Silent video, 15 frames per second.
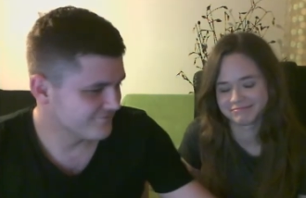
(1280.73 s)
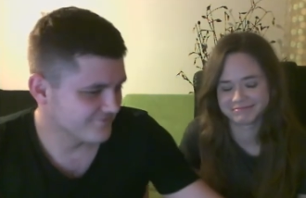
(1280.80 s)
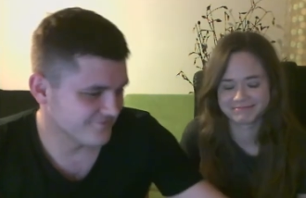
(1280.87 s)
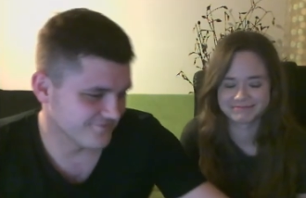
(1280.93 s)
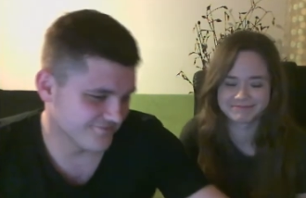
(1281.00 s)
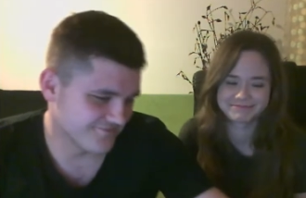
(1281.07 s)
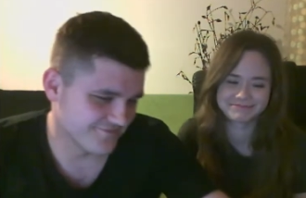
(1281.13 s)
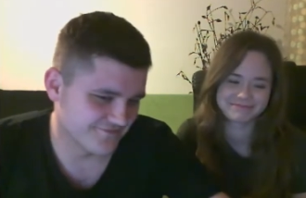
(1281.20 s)

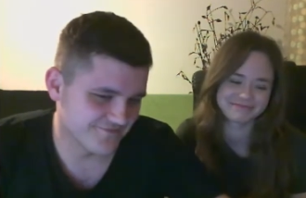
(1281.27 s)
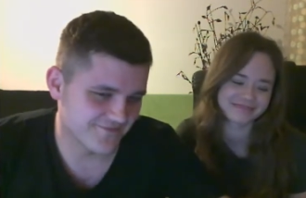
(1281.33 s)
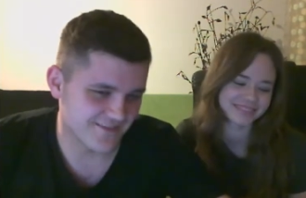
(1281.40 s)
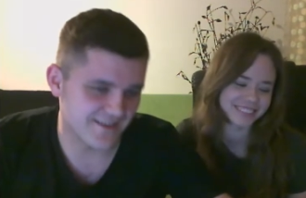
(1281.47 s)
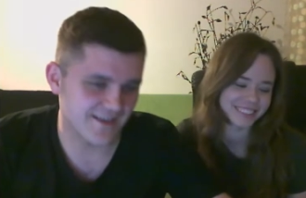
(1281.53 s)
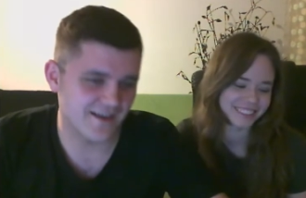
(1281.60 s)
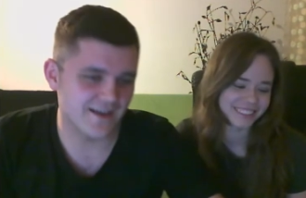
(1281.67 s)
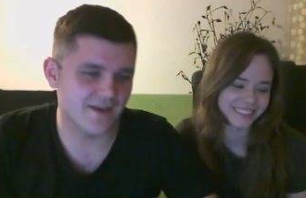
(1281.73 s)

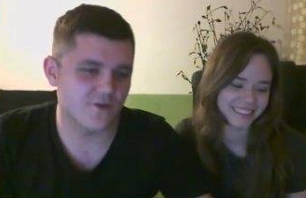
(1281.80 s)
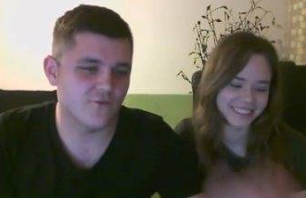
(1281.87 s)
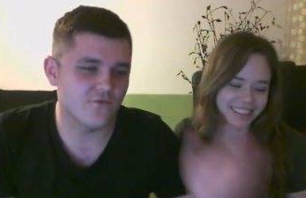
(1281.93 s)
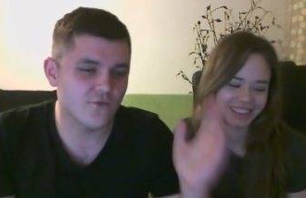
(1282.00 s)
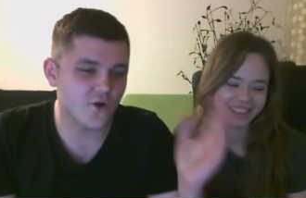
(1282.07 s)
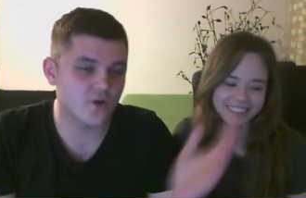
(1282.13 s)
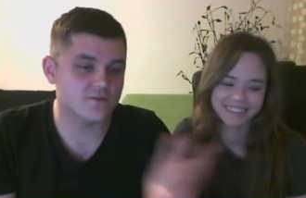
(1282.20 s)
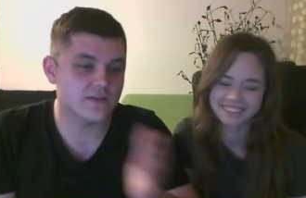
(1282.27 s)
Speaker 1: Mm, yeah,
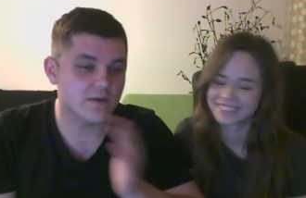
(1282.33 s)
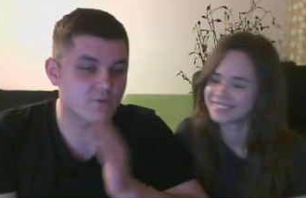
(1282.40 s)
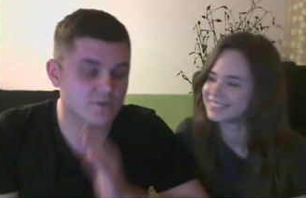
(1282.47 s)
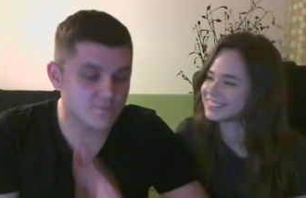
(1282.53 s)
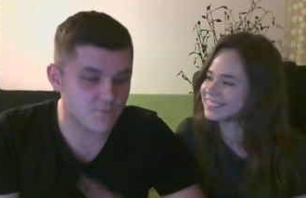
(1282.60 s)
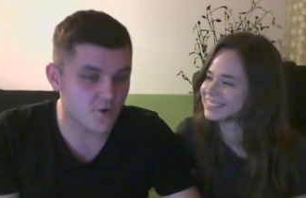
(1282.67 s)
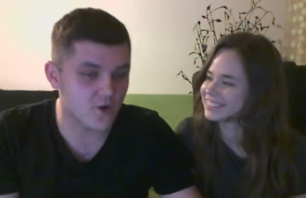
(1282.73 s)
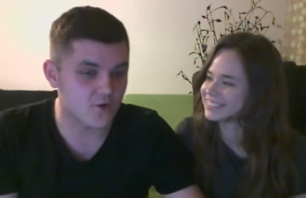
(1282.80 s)
of course I was
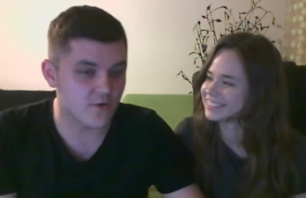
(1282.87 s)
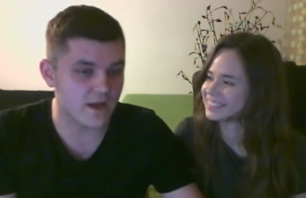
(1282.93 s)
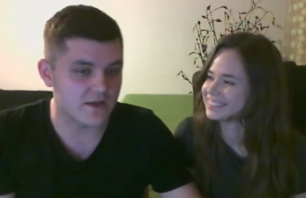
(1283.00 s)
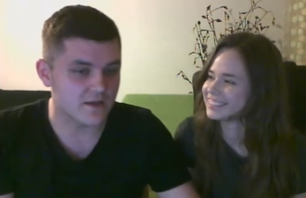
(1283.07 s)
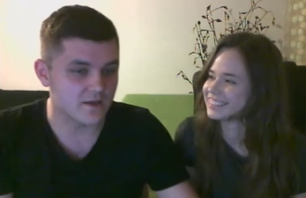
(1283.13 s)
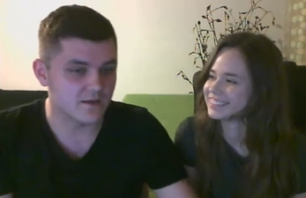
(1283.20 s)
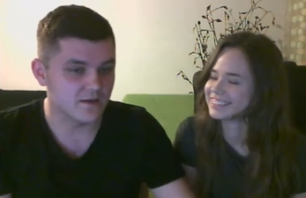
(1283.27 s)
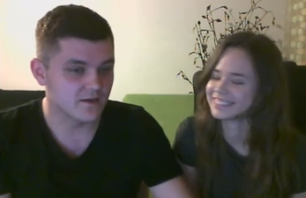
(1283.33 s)
born
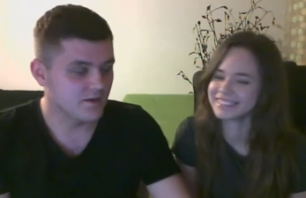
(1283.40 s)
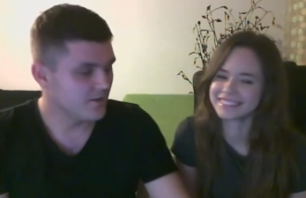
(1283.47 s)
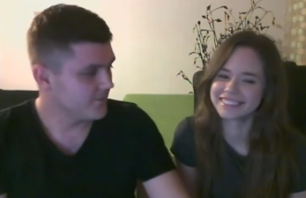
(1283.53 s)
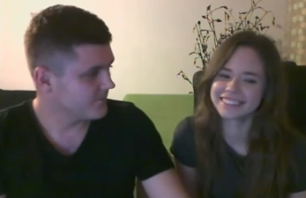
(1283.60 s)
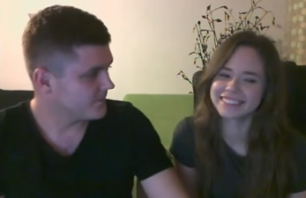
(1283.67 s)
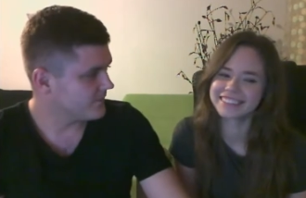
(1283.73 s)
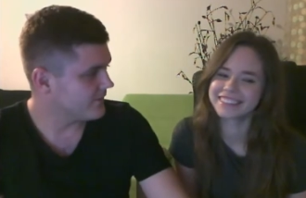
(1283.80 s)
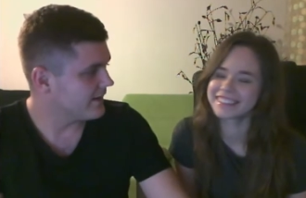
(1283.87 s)
ready.
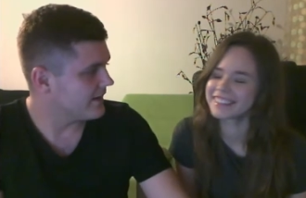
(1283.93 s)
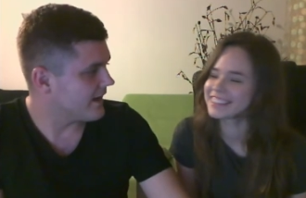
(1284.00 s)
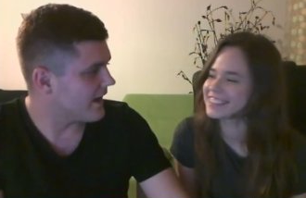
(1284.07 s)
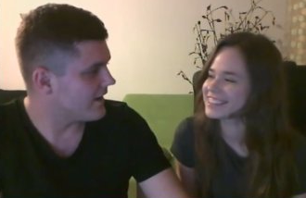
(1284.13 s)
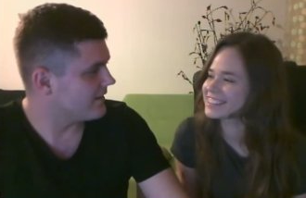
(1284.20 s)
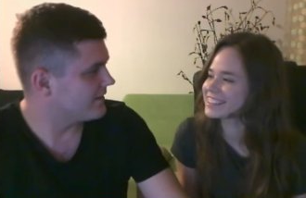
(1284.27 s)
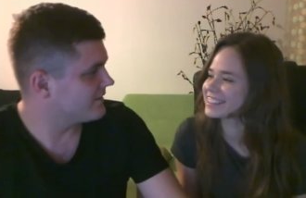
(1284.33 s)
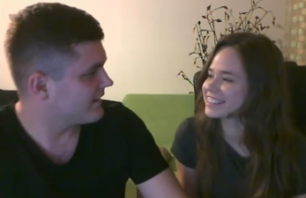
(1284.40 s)
When
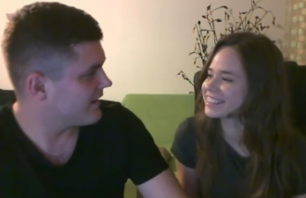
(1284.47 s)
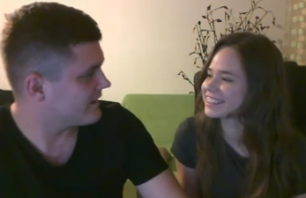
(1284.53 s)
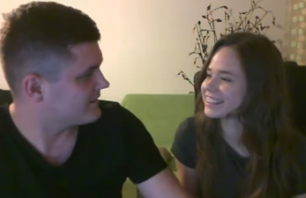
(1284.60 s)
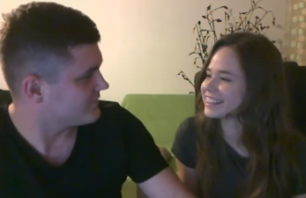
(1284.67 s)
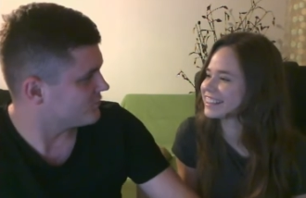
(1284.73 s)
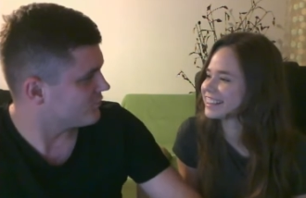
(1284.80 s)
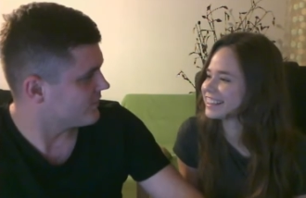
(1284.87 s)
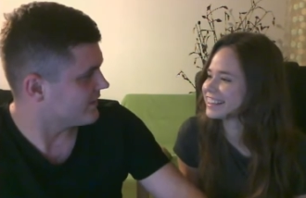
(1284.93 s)
I
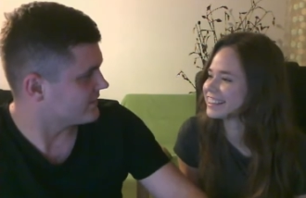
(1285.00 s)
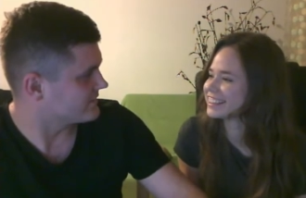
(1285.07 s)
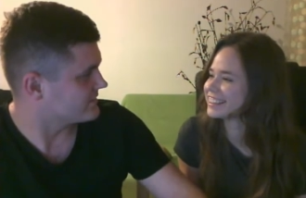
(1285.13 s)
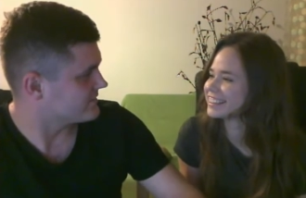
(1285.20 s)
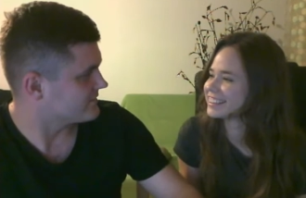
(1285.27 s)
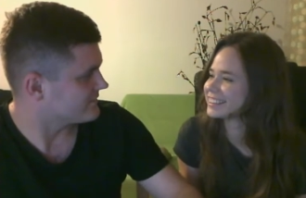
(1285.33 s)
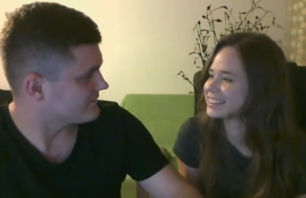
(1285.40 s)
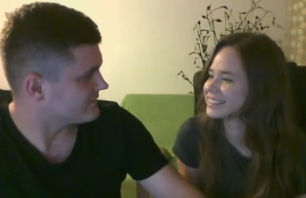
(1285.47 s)
had two
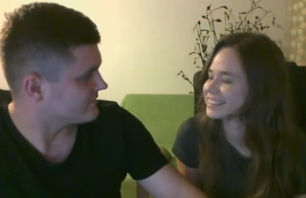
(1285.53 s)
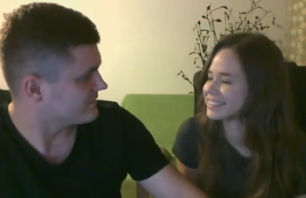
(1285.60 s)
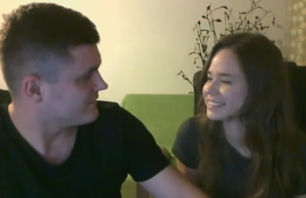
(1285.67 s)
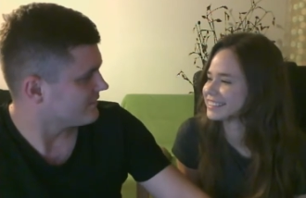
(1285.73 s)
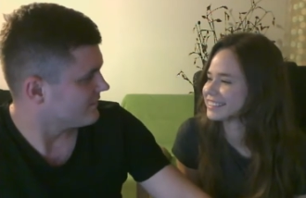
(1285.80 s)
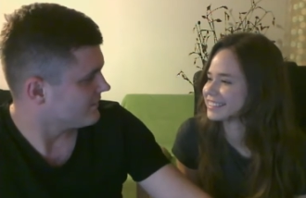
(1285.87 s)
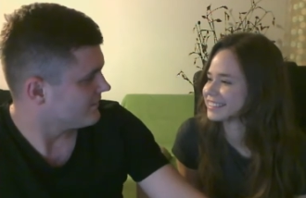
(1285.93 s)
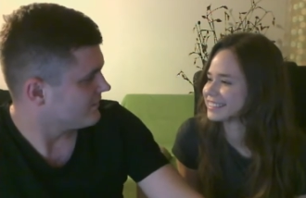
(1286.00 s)
years
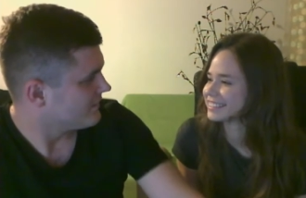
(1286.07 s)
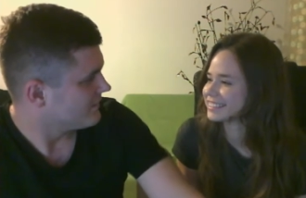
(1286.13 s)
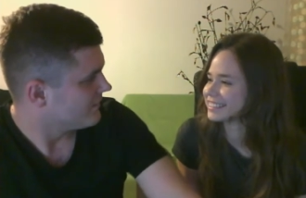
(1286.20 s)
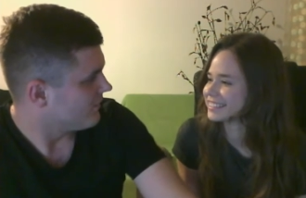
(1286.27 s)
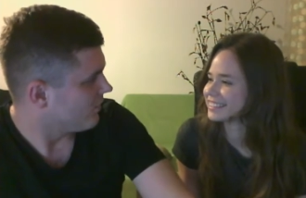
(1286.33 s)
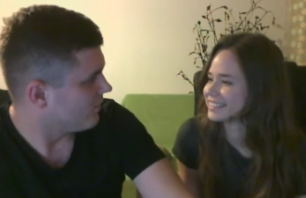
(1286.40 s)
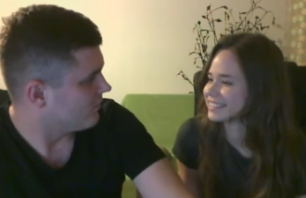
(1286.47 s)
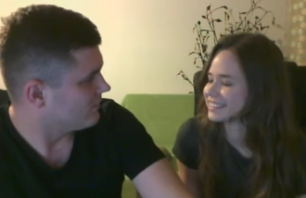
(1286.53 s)

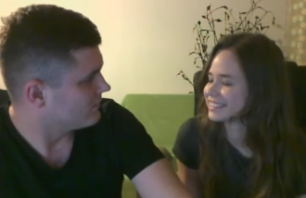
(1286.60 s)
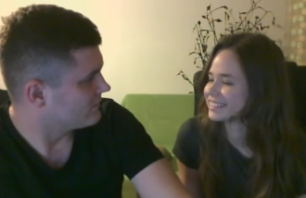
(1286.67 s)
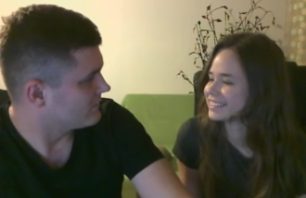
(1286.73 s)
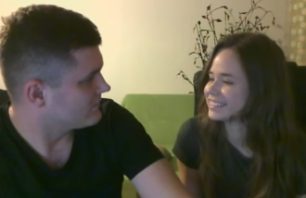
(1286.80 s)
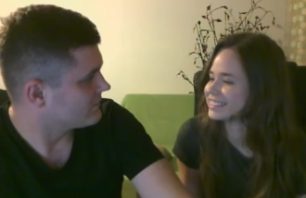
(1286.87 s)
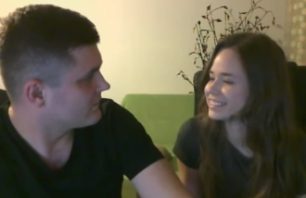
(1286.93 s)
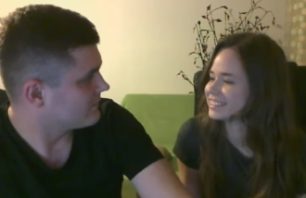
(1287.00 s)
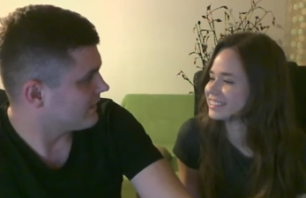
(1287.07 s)
old,
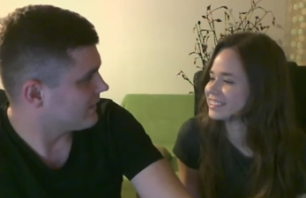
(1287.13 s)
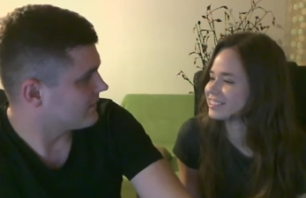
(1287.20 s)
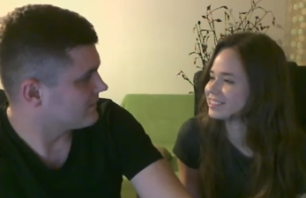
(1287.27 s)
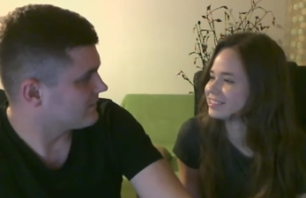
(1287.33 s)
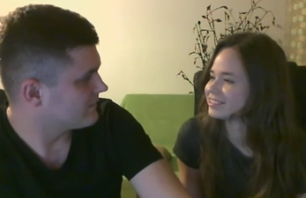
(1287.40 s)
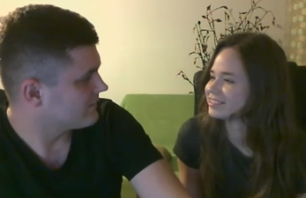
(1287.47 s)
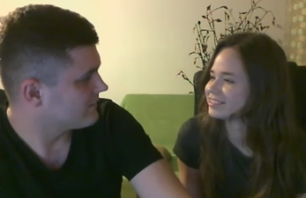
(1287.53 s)
like